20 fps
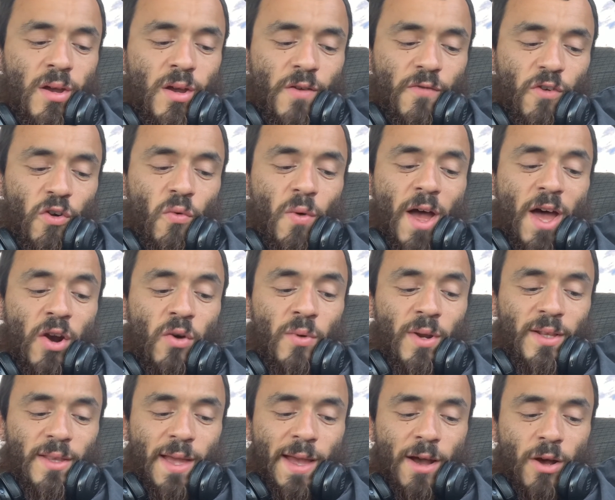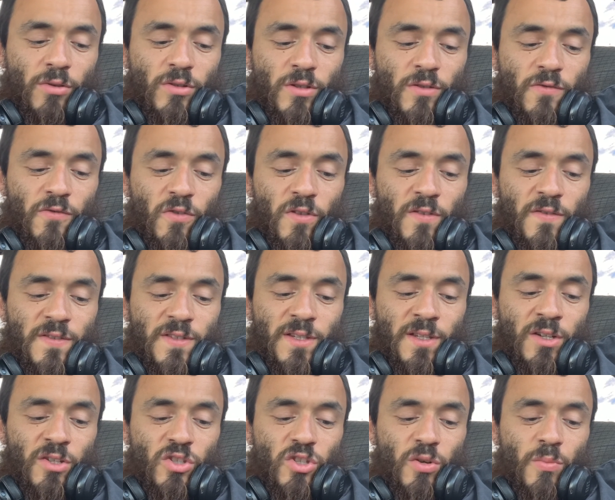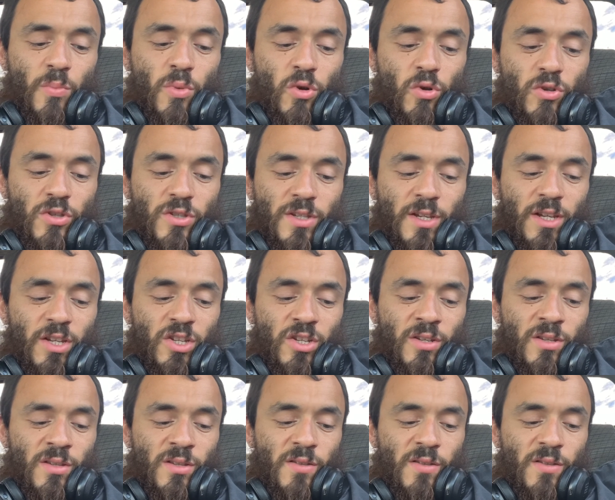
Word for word: for Roderick, the house is full of sinister pulsations.